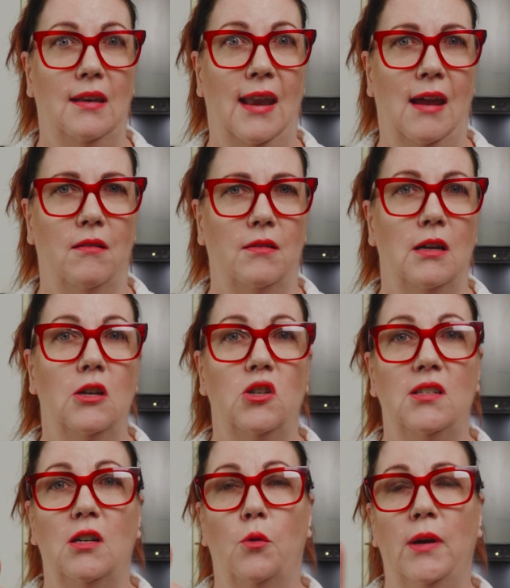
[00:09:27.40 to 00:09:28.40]
Now,
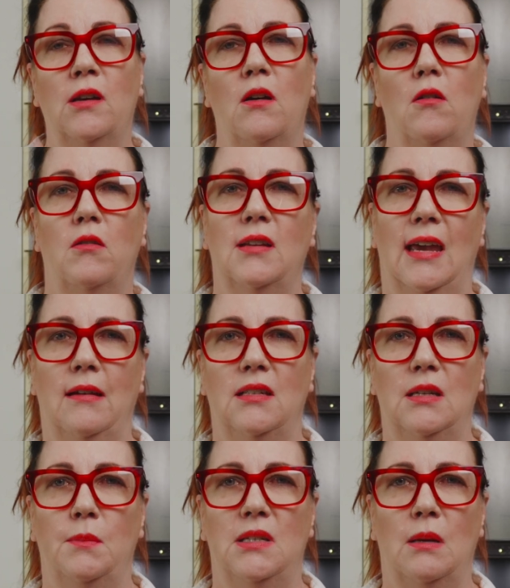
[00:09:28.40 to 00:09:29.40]
just a quick note on
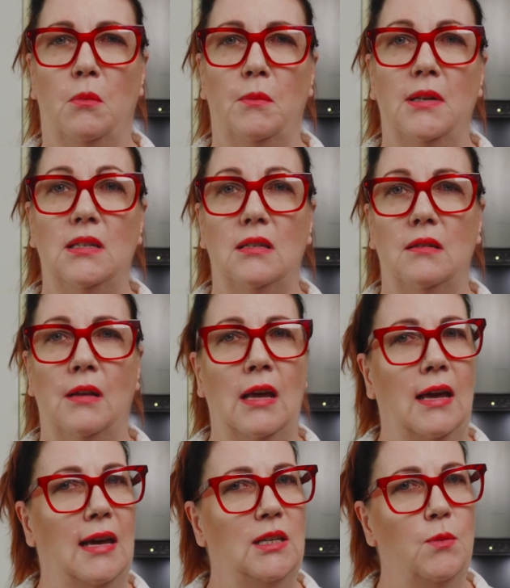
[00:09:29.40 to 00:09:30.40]
calcium supplements.
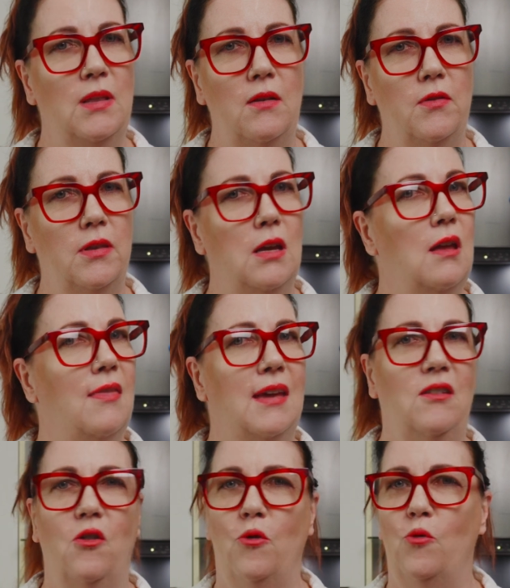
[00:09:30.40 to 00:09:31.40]
As with everything,
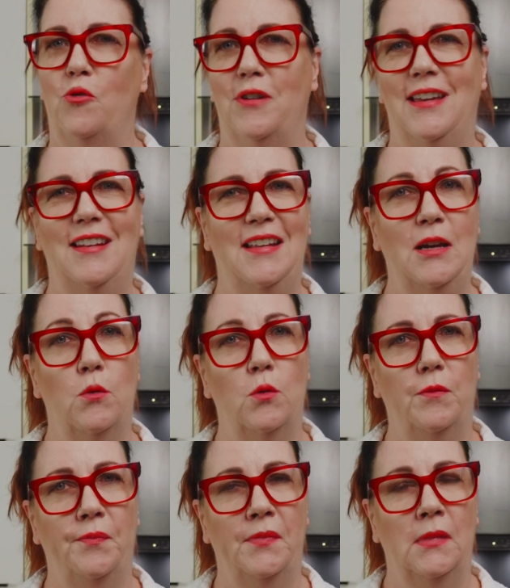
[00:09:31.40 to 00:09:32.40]
they're not all created
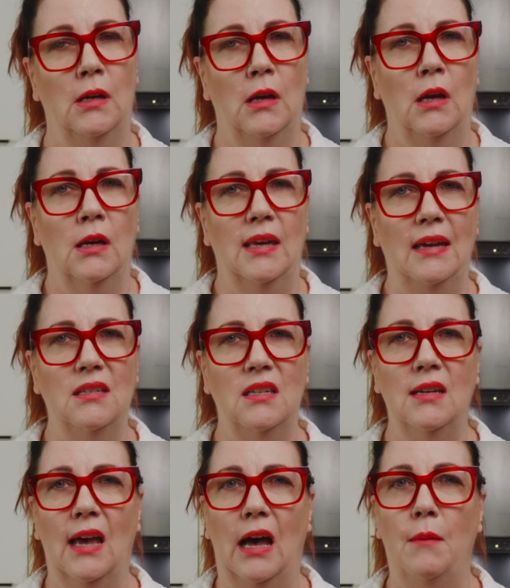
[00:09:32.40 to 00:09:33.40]
equal.
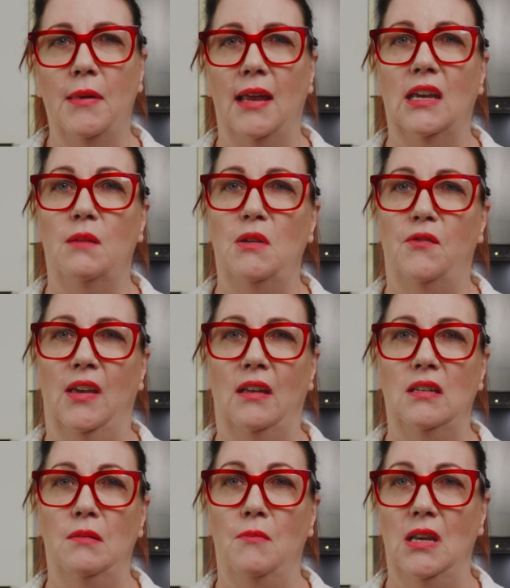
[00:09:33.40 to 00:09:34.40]
Calcium carbonate can be
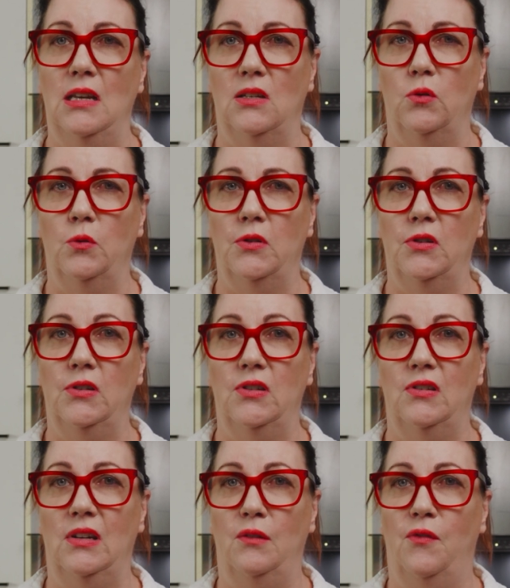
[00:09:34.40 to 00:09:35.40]
found in many
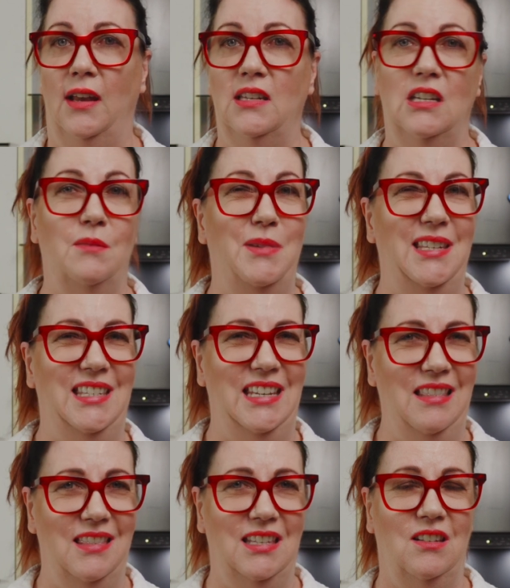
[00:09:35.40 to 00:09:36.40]
sources. In fact, it can be
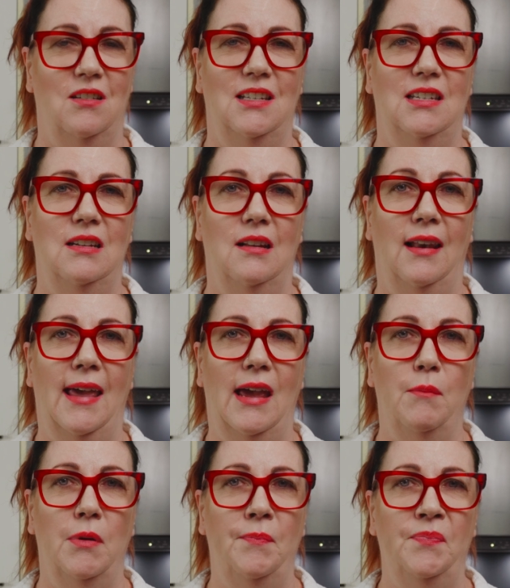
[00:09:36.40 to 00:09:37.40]
synthesized in a lab.